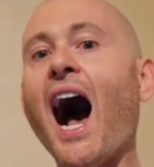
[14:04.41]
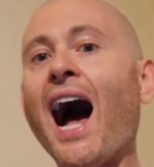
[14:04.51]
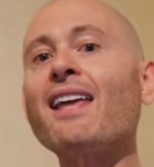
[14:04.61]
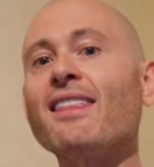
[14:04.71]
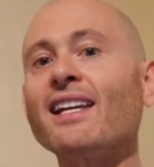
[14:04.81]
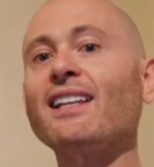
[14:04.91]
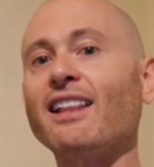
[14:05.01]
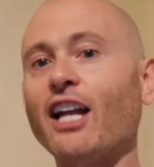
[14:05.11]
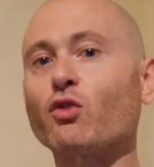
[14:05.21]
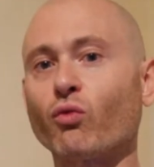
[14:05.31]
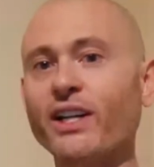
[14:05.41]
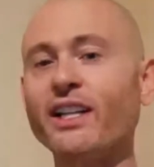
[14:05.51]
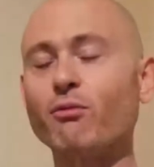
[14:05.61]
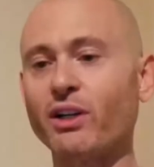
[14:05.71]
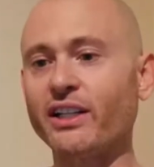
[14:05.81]
I think that that's
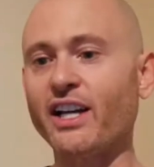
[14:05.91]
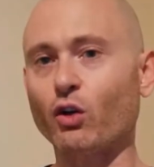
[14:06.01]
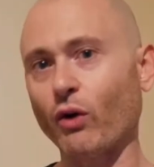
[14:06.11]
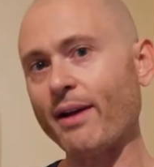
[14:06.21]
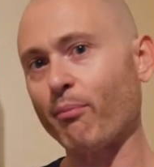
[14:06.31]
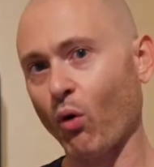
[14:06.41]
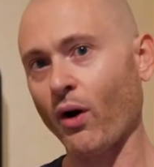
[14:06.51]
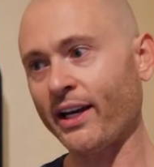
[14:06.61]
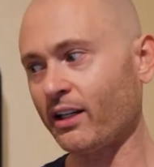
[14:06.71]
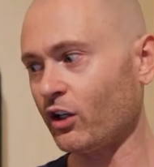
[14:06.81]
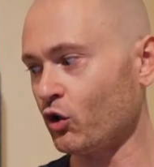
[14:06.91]
really, really a great point.